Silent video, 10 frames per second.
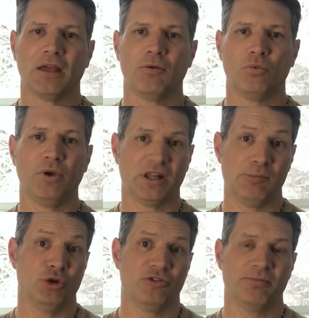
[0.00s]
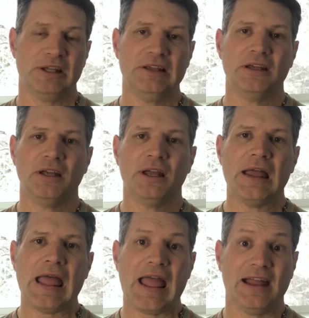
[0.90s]
really moves me,
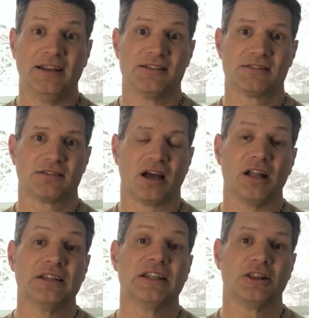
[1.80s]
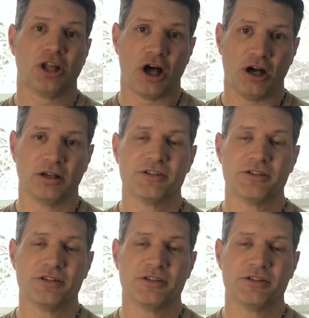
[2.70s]
and it's a little long,